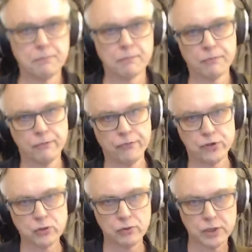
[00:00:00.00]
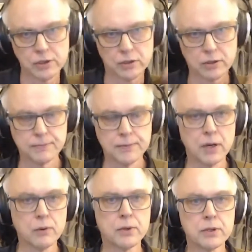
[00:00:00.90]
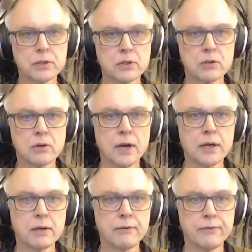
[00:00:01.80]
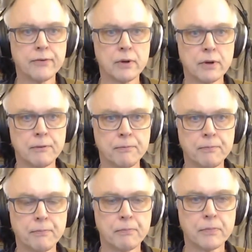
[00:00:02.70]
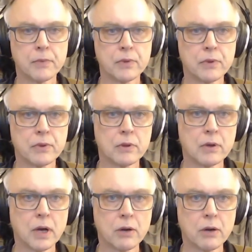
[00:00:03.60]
For two reasons. I wanted to try if how the